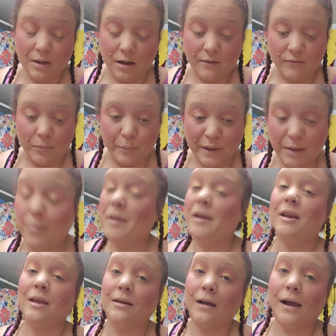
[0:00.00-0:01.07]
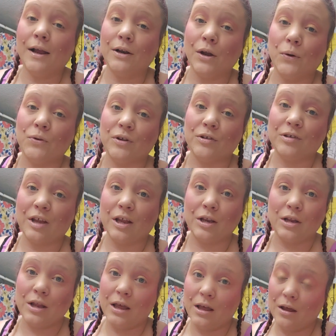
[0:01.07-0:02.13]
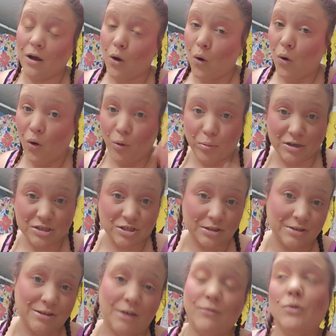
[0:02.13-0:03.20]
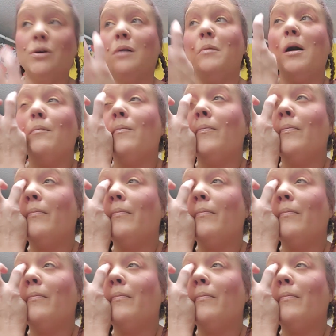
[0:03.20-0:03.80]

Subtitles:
of the BPD diagnosis, and a whole bunch of stuff will come up.